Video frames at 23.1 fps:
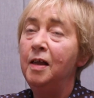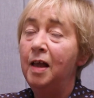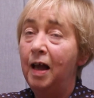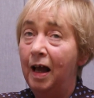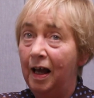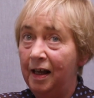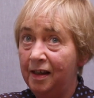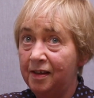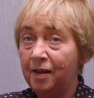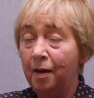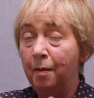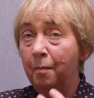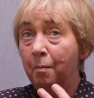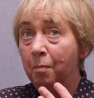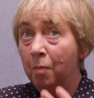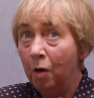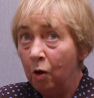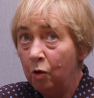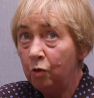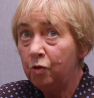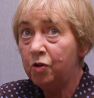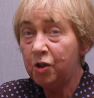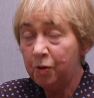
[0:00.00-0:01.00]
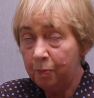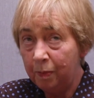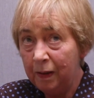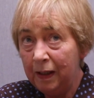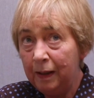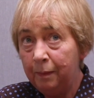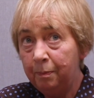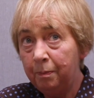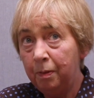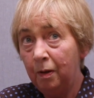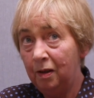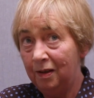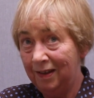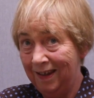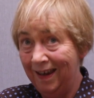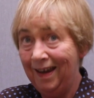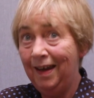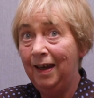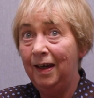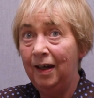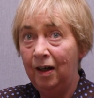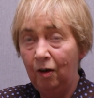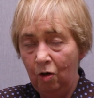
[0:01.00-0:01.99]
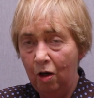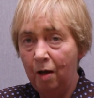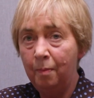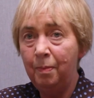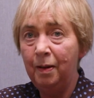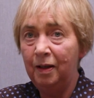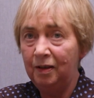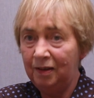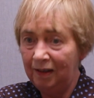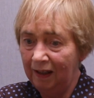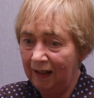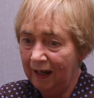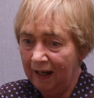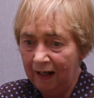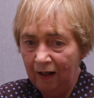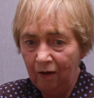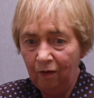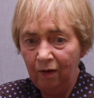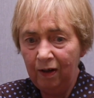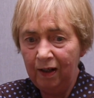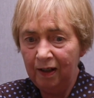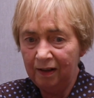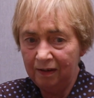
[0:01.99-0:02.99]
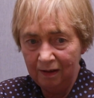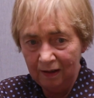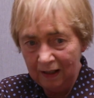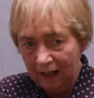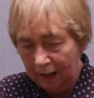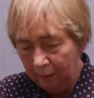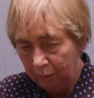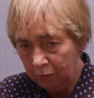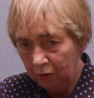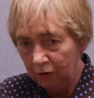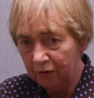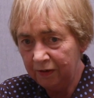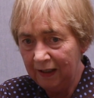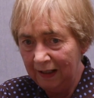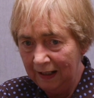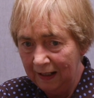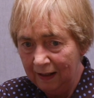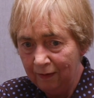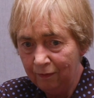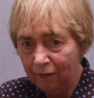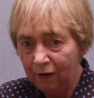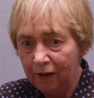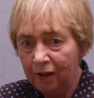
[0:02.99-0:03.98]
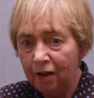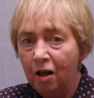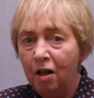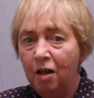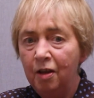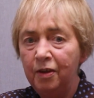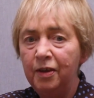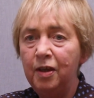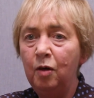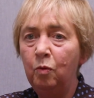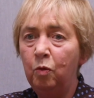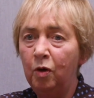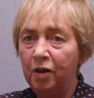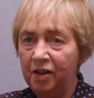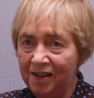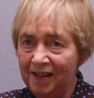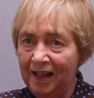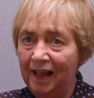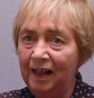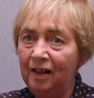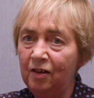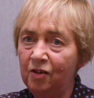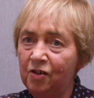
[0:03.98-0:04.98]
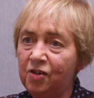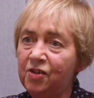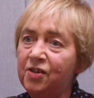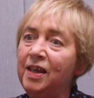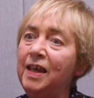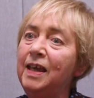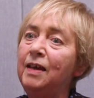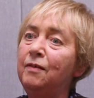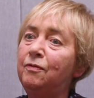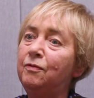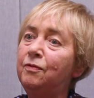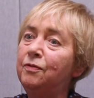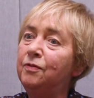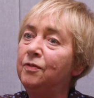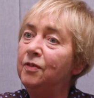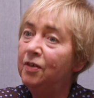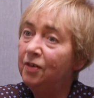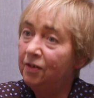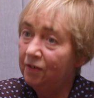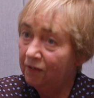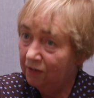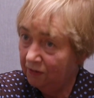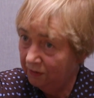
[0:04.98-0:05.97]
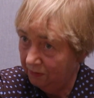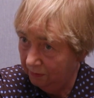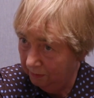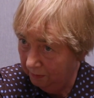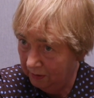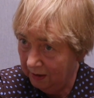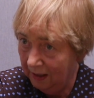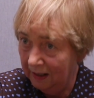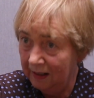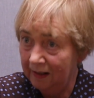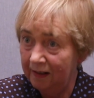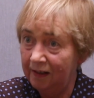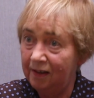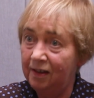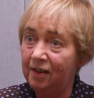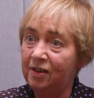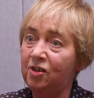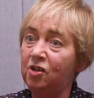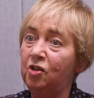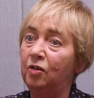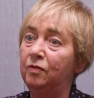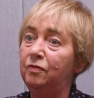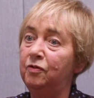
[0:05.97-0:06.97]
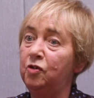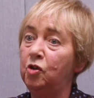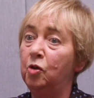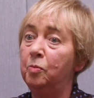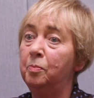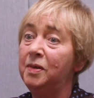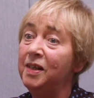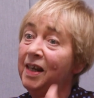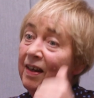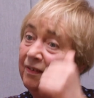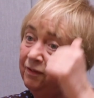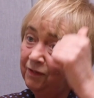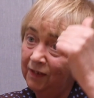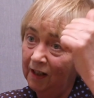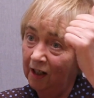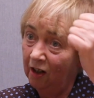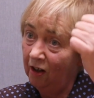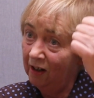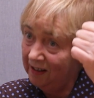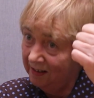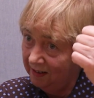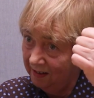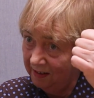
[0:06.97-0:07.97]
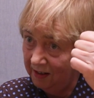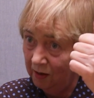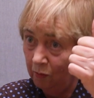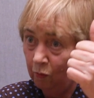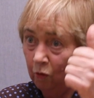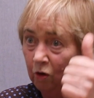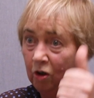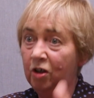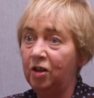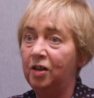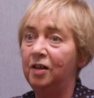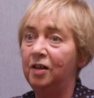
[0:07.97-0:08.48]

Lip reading: as most people care about the area and the neighbourhood they live in, they want to tell us if the stuff dumped, if the light isn't working.